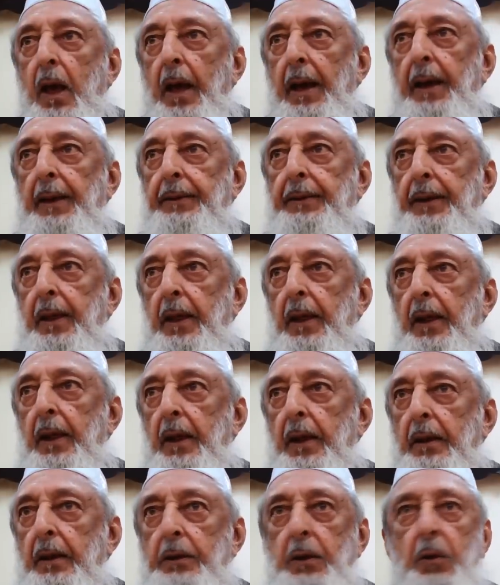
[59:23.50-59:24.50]
And
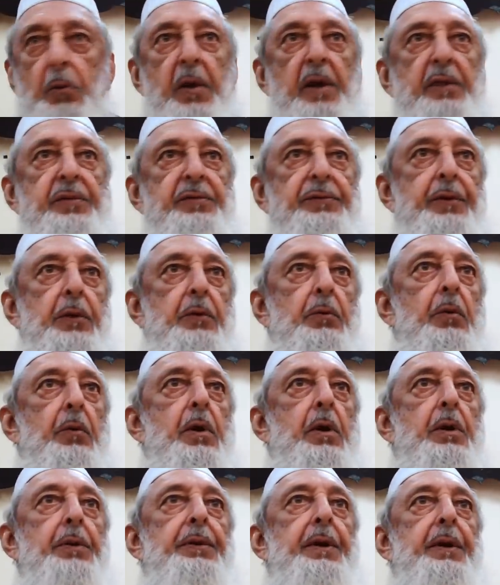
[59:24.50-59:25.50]
the Western
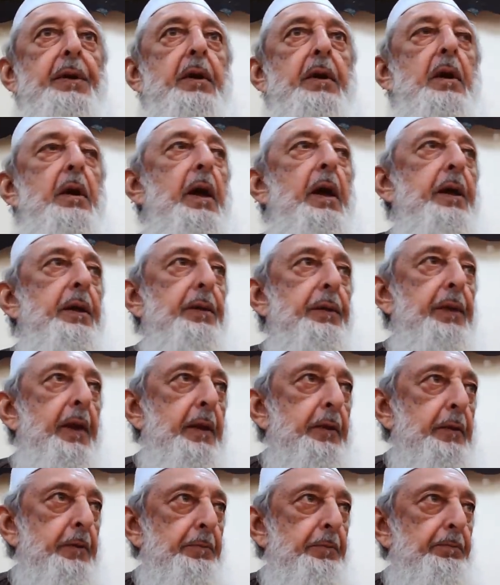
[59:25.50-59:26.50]
world didn't like
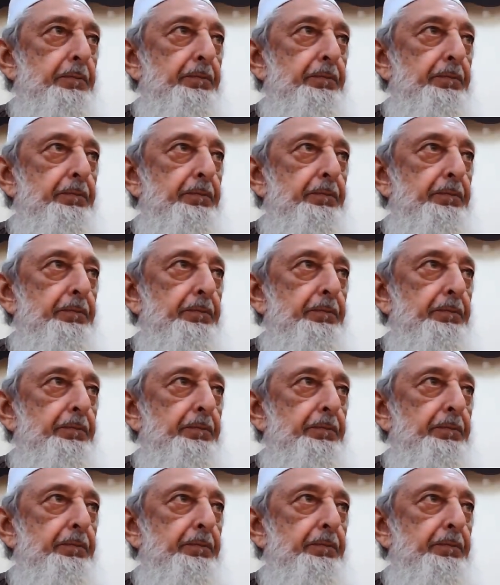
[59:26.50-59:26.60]
that.